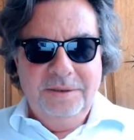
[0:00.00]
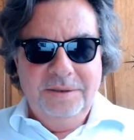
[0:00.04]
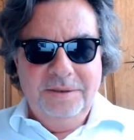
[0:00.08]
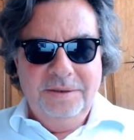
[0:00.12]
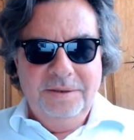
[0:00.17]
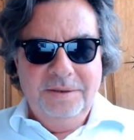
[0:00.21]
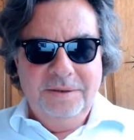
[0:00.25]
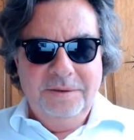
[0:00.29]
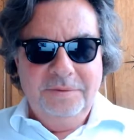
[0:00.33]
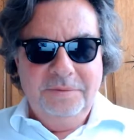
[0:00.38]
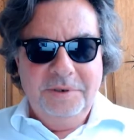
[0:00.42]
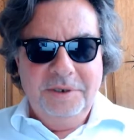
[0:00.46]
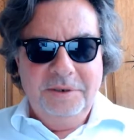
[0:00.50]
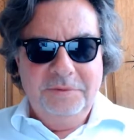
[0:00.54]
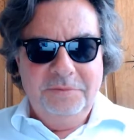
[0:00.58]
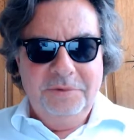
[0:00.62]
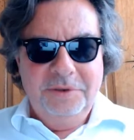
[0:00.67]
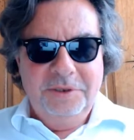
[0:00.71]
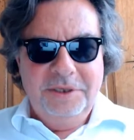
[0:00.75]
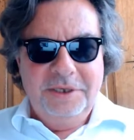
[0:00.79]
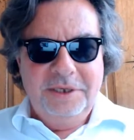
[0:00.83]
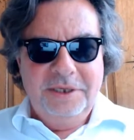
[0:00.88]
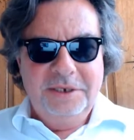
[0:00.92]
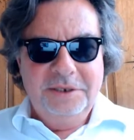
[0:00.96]
When we
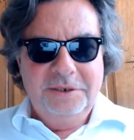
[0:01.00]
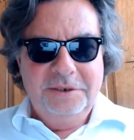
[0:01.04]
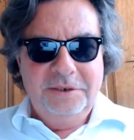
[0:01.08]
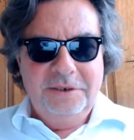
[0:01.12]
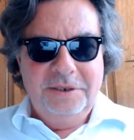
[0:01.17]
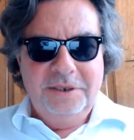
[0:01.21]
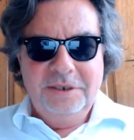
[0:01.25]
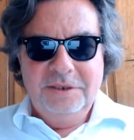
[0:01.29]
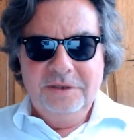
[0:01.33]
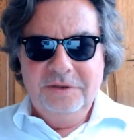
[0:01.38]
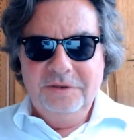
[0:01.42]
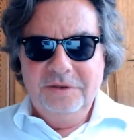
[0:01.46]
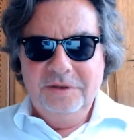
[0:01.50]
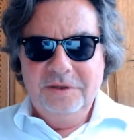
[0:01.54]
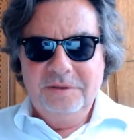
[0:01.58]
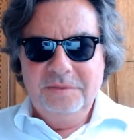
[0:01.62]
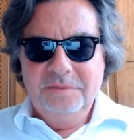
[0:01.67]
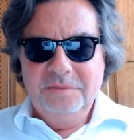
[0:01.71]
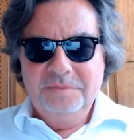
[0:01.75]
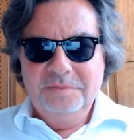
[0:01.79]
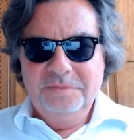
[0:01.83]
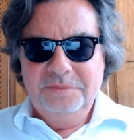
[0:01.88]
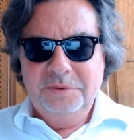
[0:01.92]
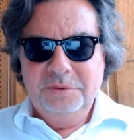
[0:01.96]
calculate
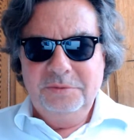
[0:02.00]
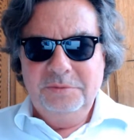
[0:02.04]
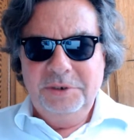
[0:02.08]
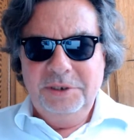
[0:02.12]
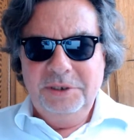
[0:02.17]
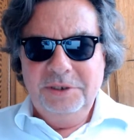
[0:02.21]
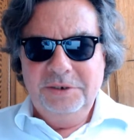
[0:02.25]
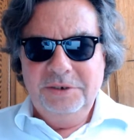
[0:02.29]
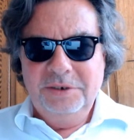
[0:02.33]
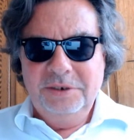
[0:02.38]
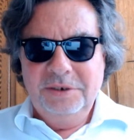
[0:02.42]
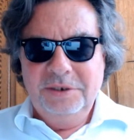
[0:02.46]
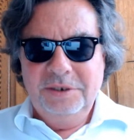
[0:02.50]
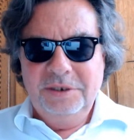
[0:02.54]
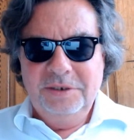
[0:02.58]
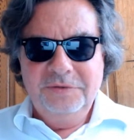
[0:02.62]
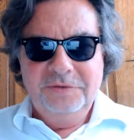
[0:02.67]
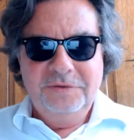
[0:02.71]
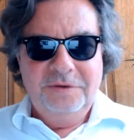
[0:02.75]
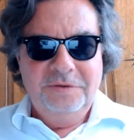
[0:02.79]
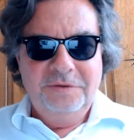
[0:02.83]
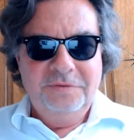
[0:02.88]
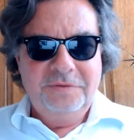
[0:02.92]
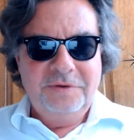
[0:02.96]
the probability
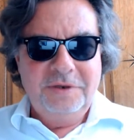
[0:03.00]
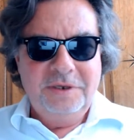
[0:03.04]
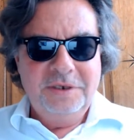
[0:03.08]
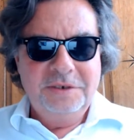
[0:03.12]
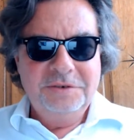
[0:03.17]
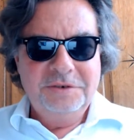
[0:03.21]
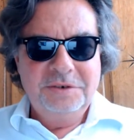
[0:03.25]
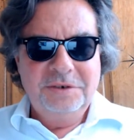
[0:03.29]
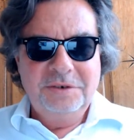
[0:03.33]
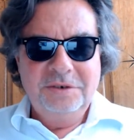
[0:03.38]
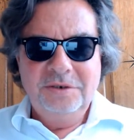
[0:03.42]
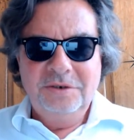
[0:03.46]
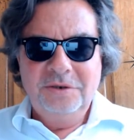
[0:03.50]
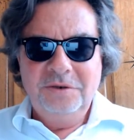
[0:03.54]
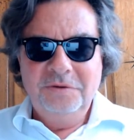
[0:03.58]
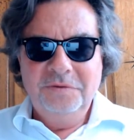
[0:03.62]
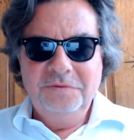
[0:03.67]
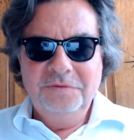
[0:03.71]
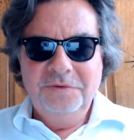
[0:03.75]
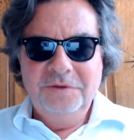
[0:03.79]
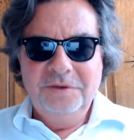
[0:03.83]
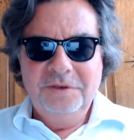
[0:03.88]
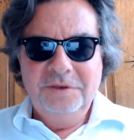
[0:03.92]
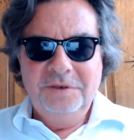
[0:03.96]
density function
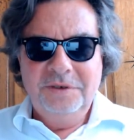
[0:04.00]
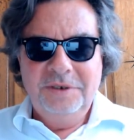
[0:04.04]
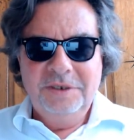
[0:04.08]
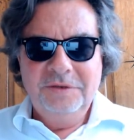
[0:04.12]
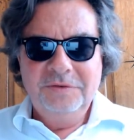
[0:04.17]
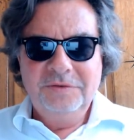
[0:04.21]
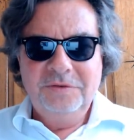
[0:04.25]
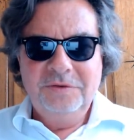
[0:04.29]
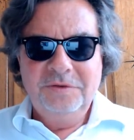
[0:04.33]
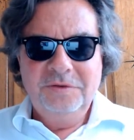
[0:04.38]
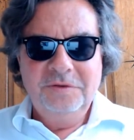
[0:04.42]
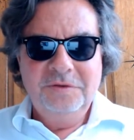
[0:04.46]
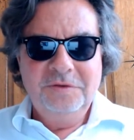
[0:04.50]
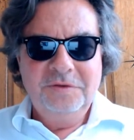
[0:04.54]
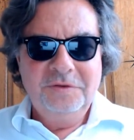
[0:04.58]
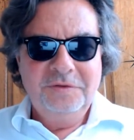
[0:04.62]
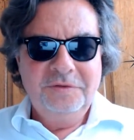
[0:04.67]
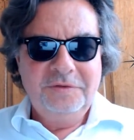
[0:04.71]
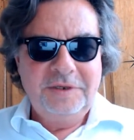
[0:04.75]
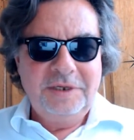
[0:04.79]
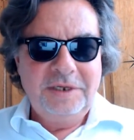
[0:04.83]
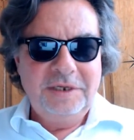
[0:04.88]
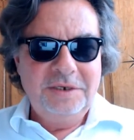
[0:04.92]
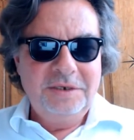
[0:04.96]
of the distance
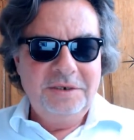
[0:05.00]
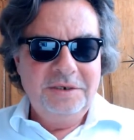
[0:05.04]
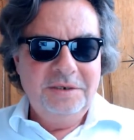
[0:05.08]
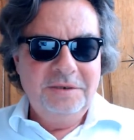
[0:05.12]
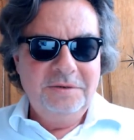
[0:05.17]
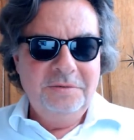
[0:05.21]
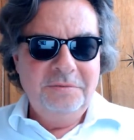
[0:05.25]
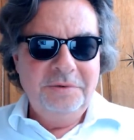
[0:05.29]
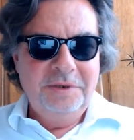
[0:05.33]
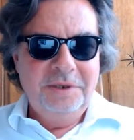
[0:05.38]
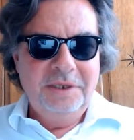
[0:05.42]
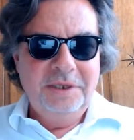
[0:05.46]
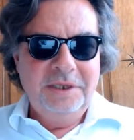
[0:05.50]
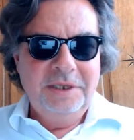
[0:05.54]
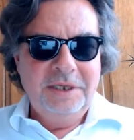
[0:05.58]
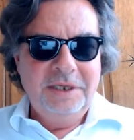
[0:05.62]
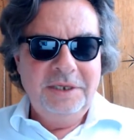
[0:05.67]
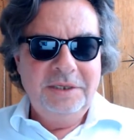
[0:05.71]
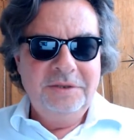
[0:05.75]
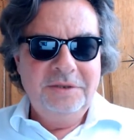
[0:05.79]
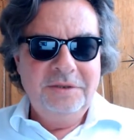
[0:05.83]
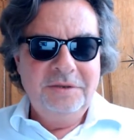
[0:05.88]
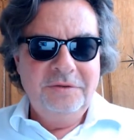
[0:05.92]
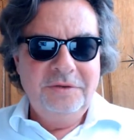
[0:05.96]
z, we
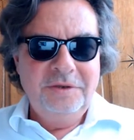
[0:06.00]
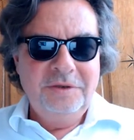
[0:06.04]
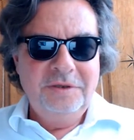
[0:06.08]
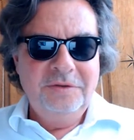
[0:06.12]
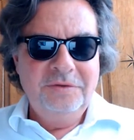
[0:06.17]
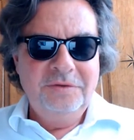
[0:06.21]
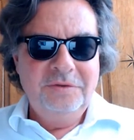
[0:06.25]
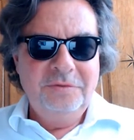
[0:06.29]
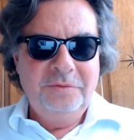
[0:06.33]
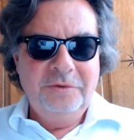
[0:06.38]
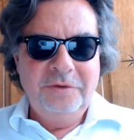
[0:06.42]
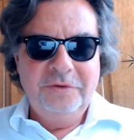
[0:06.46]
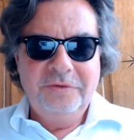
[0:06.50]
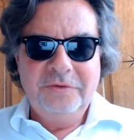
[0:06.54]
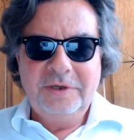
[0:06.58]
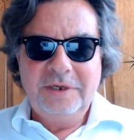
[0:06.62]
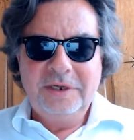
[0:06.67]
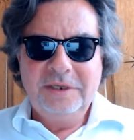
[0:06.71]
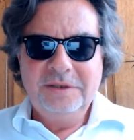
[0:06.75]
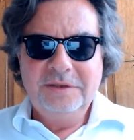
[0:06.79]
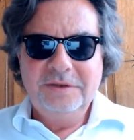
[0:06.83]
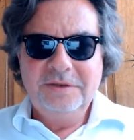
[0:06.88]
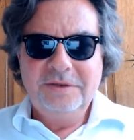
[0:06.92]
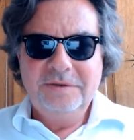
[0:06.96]
get this
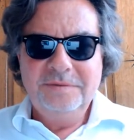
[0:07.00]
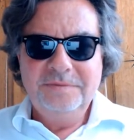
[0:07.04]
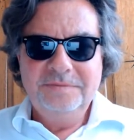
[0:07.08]
result.